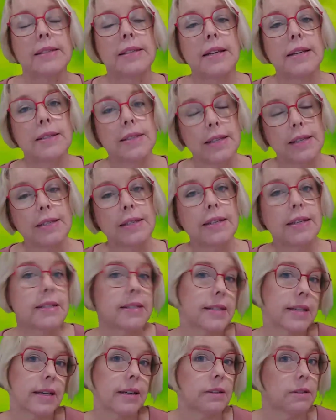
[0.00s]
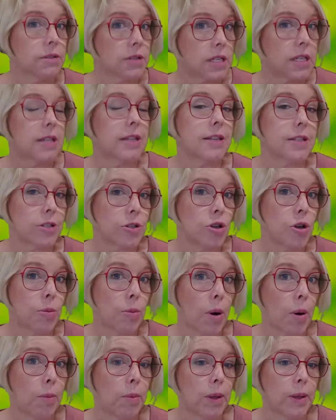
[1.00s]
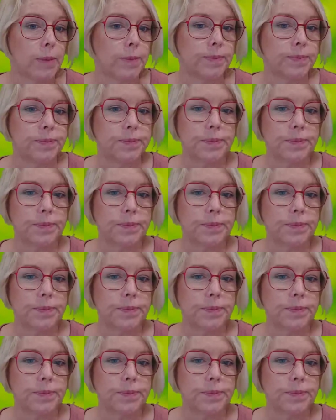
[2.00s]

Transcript: existing skills to this new problem.